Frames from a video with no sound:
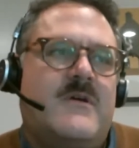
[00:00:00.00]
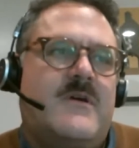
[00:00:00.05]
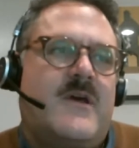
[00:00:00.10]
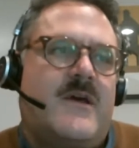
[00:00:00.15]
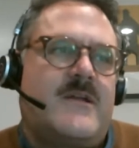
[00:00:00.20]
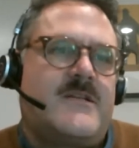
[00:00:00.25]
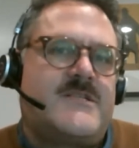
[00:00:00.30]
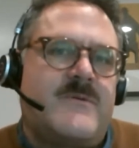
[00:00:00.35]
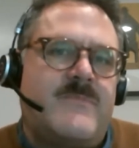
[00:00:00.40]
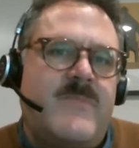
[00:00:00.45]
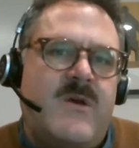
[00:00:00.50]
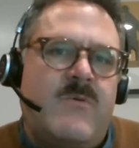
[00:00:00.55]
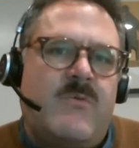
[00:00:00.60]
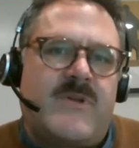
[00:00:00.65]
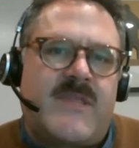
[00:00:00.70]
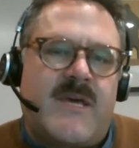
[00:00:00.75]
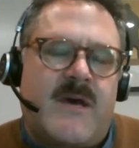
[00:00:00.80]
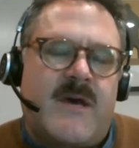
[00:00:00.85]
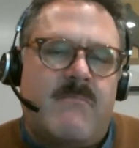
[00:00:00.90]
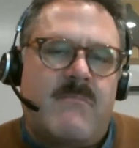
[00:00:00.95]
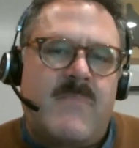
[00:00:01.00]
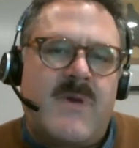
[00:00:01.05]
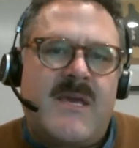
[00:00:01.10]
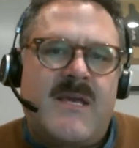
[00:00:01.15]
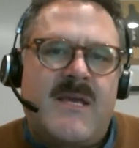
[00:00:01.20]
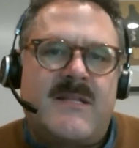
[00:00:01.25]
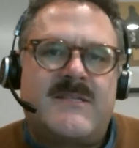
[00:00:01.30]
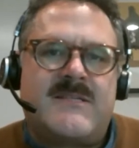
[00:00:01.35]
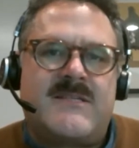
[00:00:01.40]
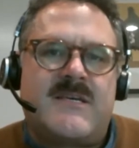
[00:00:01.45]
And to me, what that
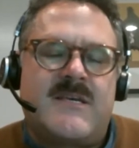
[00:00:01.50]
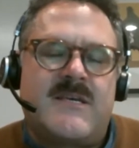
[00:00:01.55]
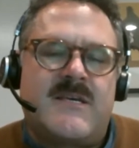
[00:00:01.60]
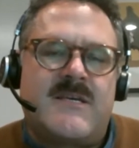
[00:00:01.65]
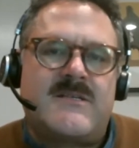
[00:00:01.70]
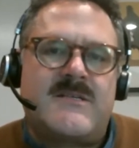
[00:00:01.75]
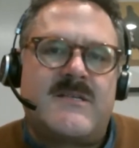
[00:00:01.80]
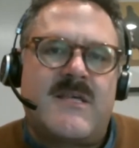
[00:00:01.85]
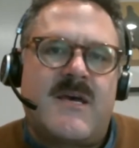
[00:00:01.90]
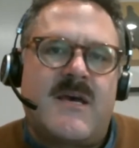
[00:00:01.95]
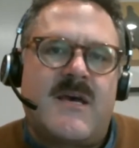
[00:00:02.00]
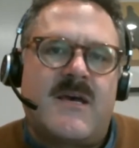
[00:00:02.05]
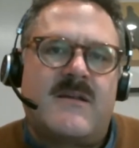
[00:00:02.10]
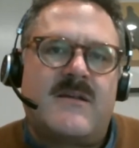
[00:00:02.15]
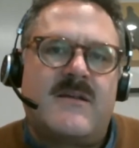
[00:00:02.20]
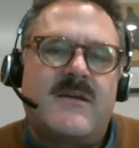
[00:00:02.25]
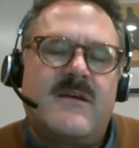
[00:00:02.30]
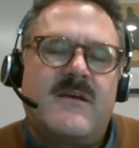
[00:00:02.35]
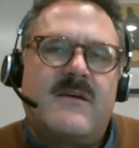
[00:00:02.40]
means is that